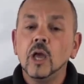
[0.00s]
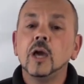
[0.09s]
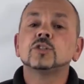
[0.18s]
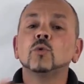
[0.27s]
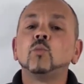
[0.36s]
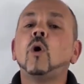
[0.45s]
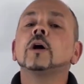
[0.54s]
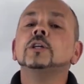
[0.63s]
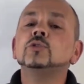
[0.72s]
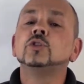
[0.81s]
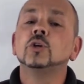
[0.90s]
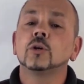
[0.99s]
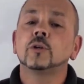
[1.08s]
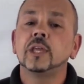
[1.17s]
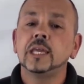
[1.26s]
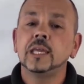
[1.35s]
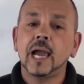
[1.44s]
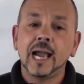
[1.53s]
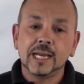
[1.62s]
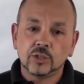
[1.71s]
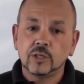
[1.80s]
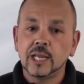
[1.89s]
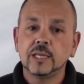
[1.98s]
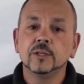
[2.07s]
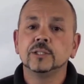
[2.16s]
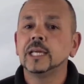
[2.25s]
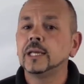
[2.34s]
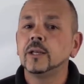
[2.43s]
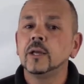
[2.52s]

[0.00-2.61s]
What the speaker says: as to why you took the action that you did.